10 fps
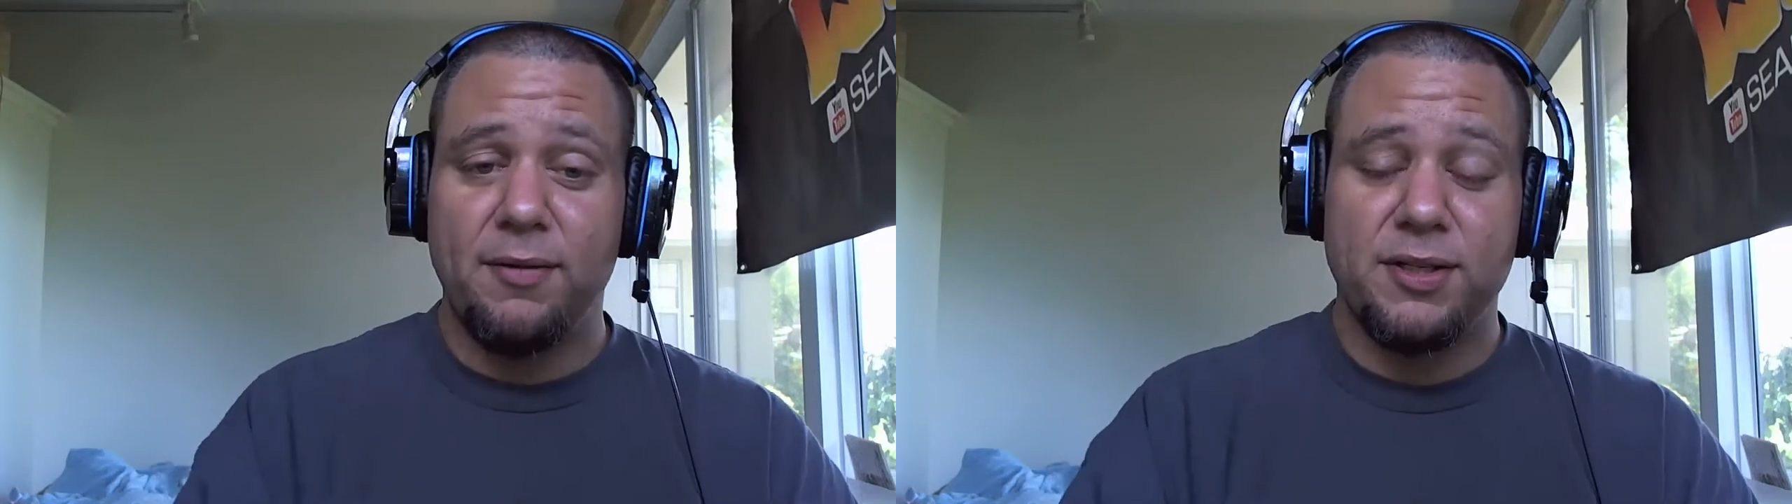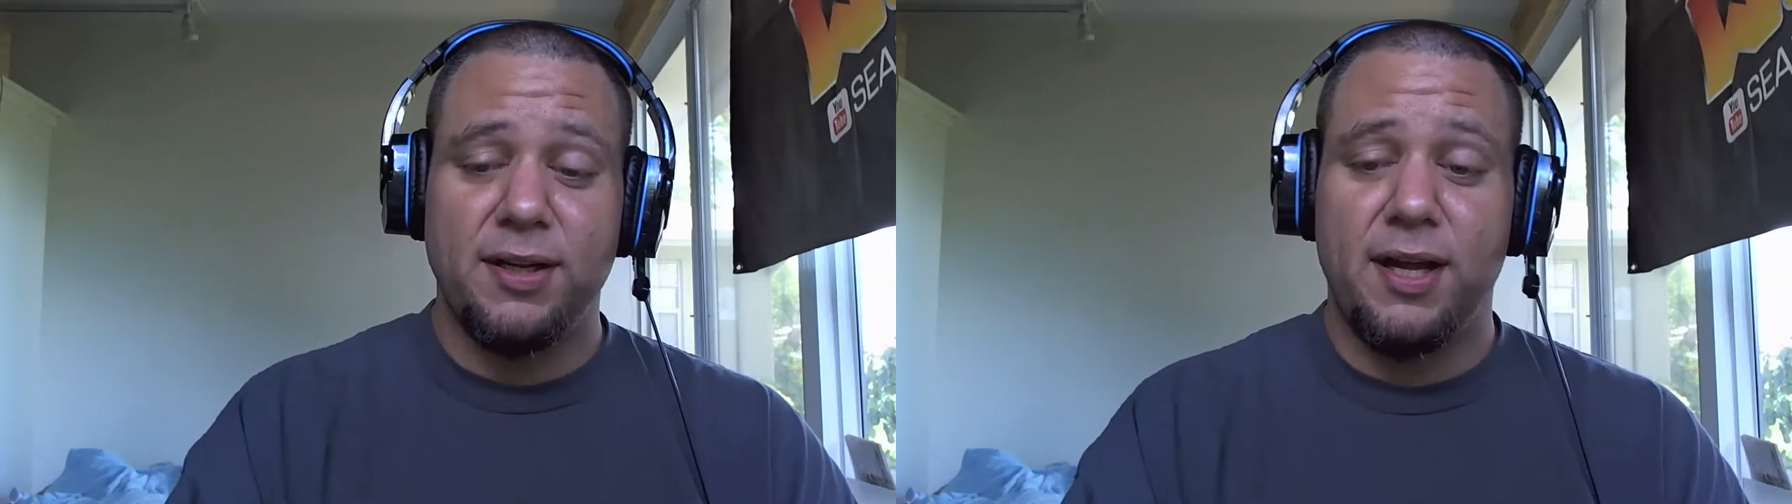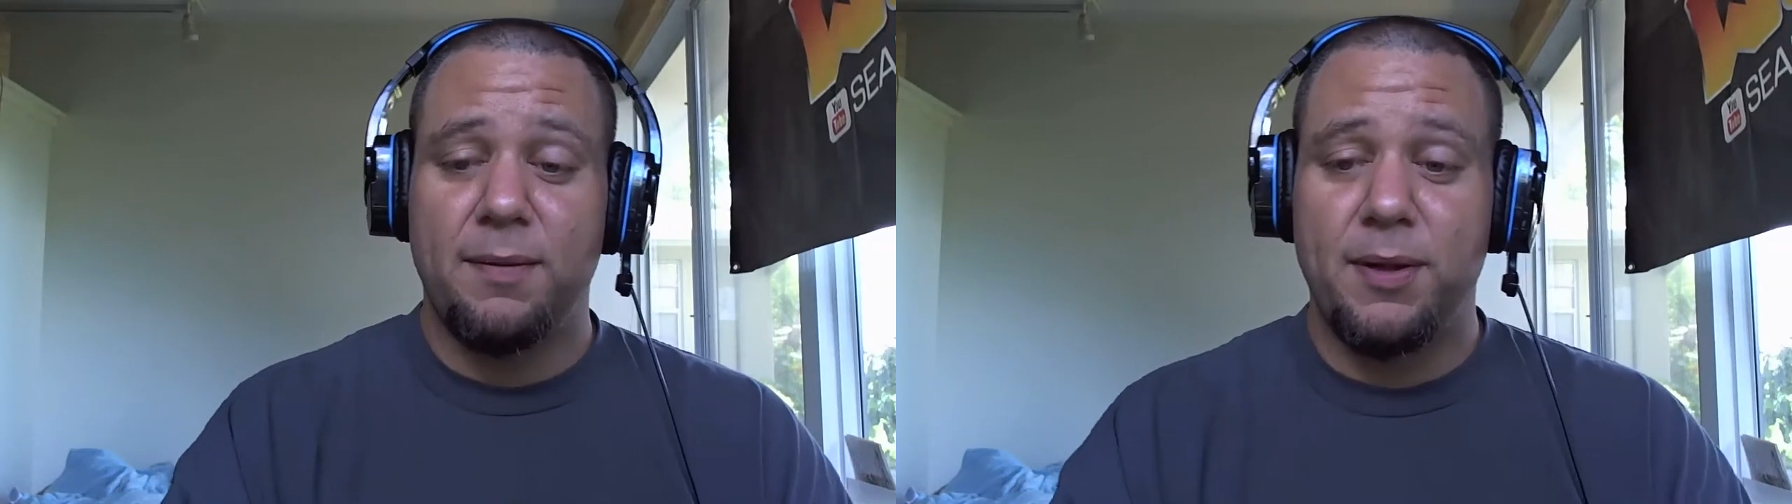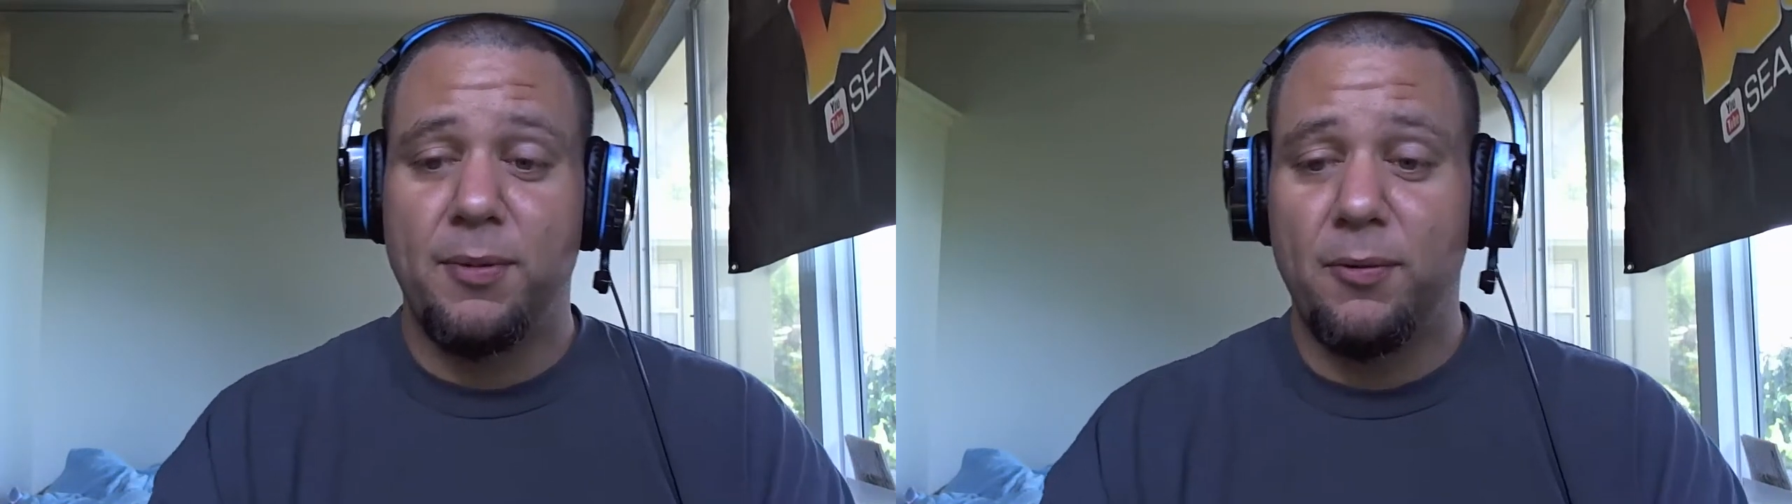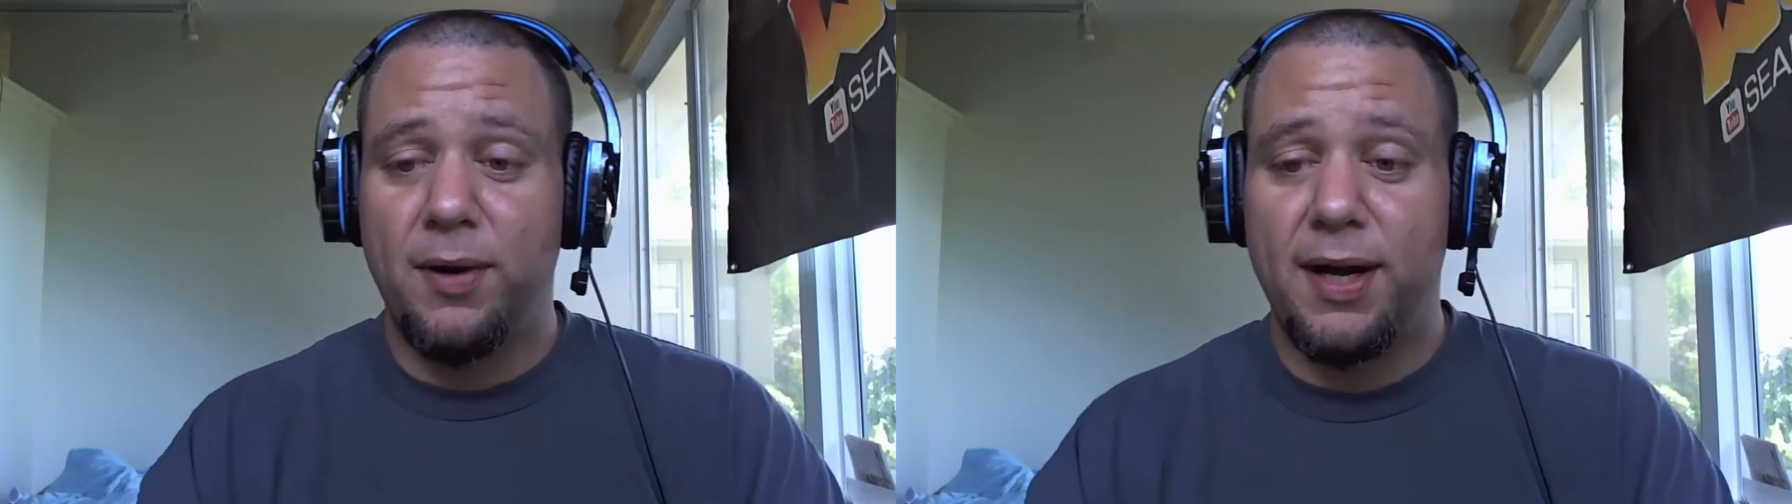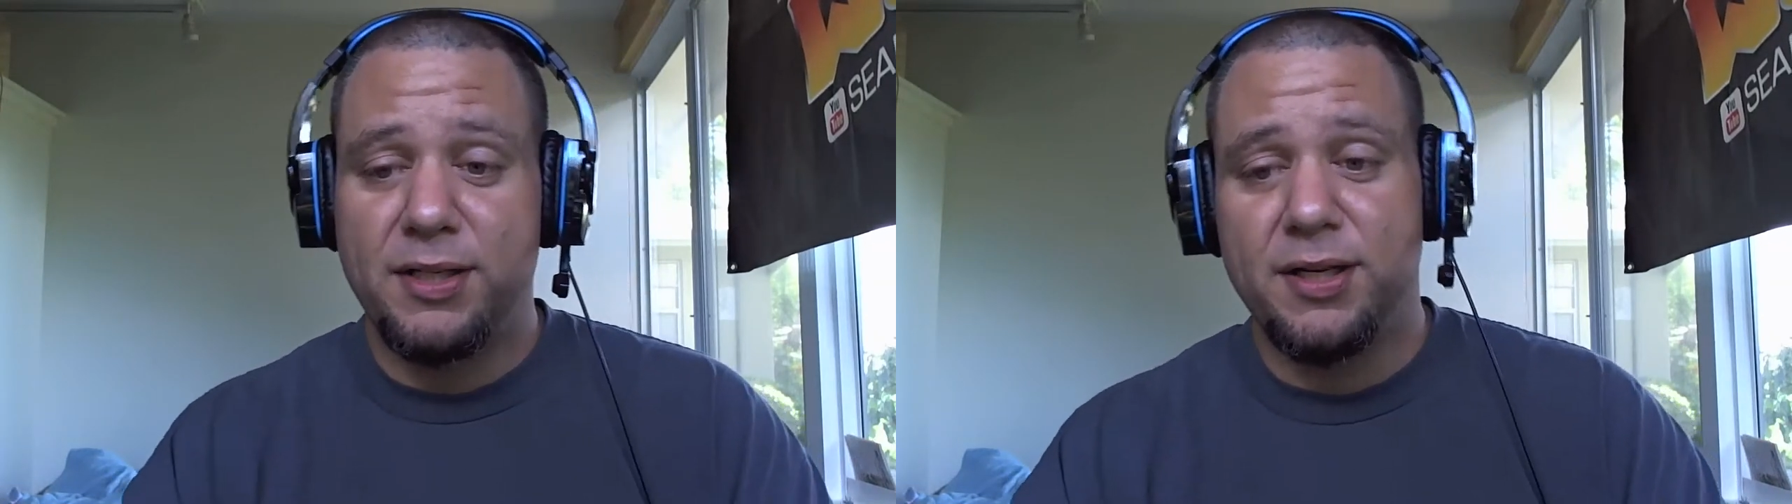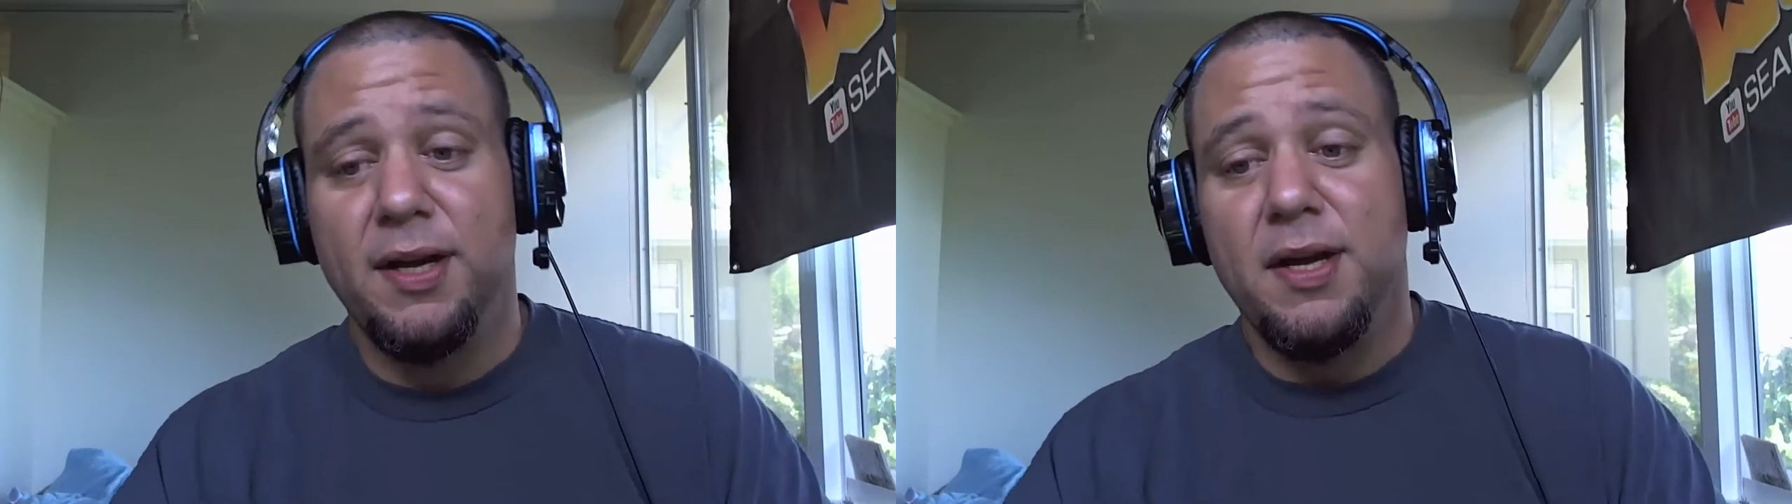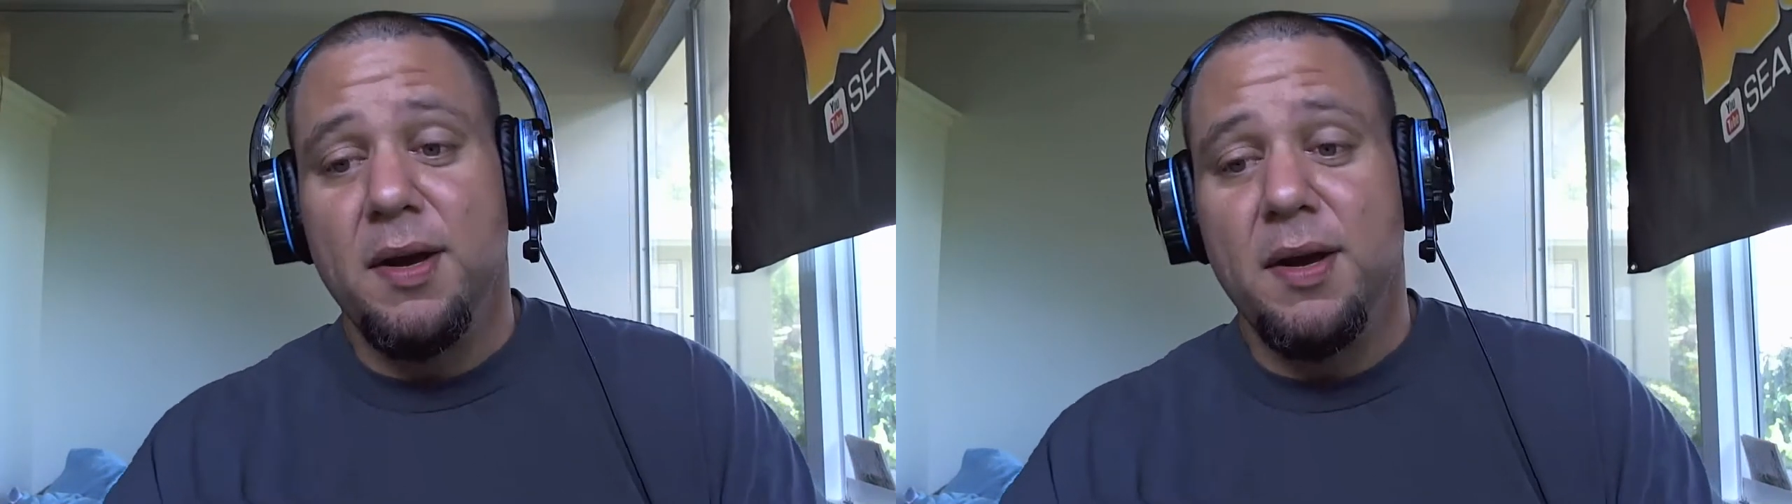which a lot of people watched.